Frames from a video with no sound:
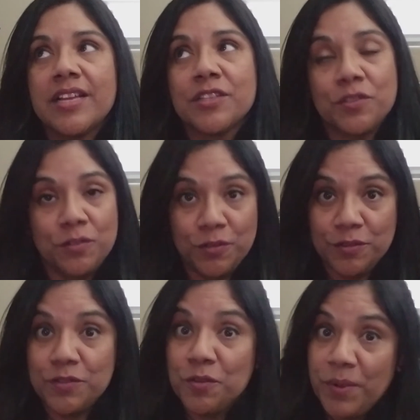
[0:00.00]
to
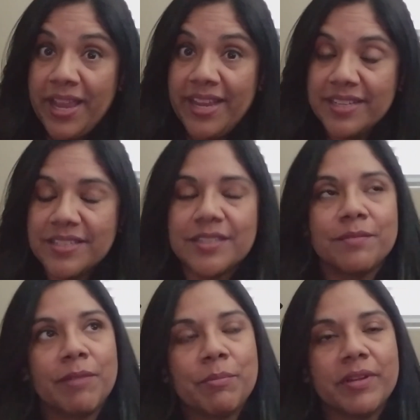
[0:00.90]
lose the weight
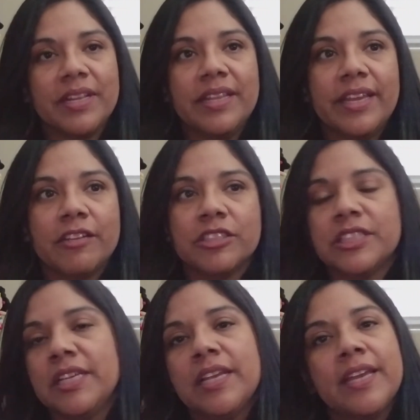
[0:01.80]
by burning the
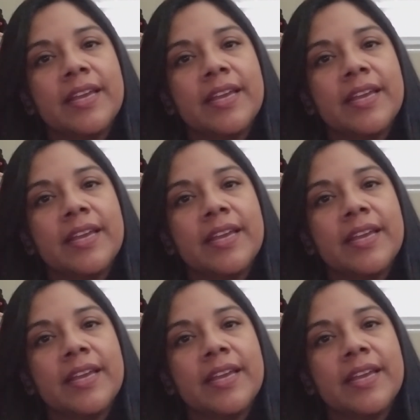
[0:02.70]
energy.